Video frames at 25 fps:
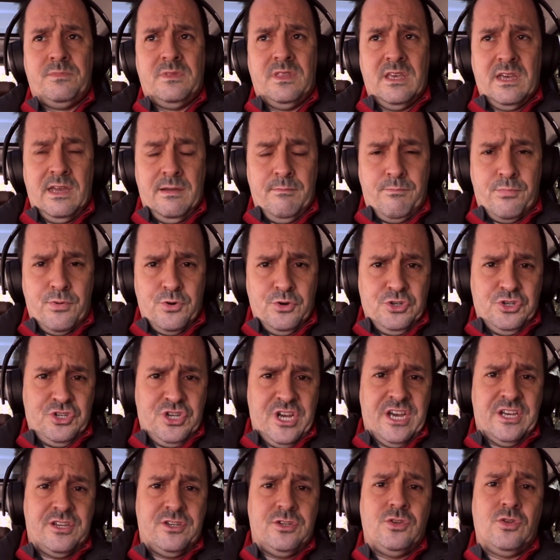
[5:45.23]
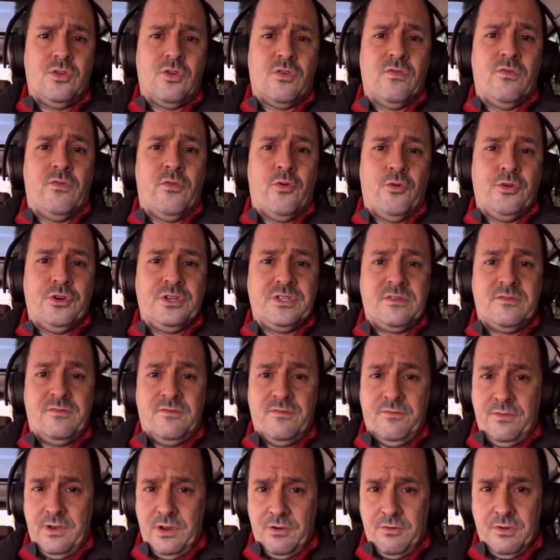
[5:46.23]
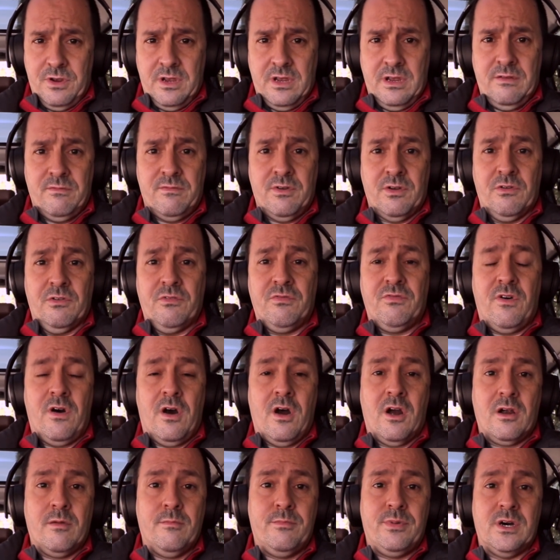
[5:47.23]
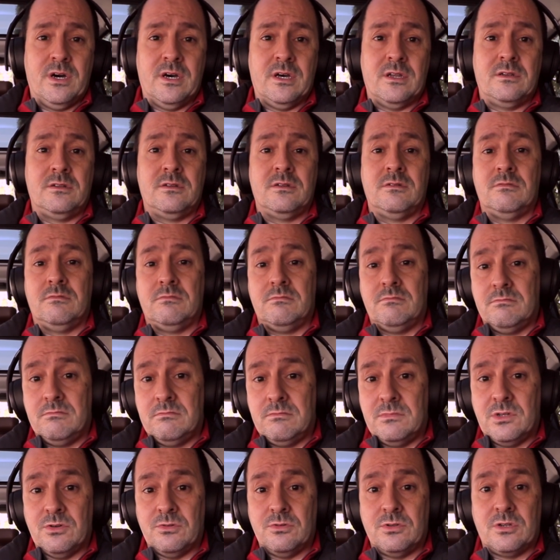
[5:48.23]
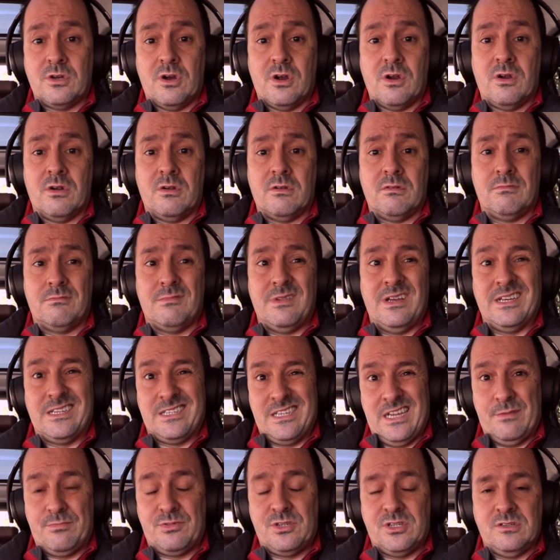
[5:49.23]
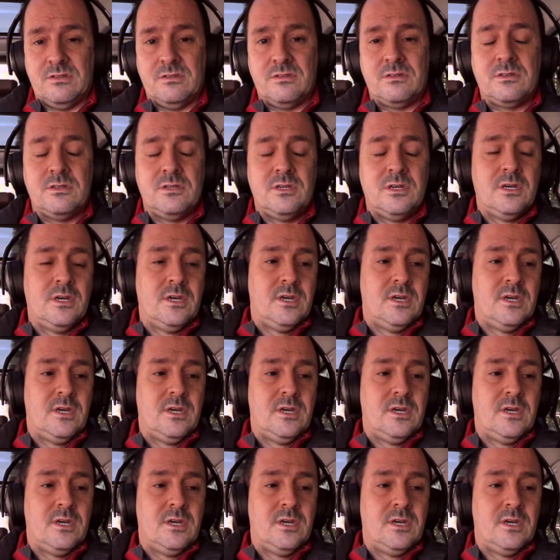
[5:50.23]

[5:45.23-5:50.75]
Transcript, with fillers: they can project their voice very very far, but those are exceptions.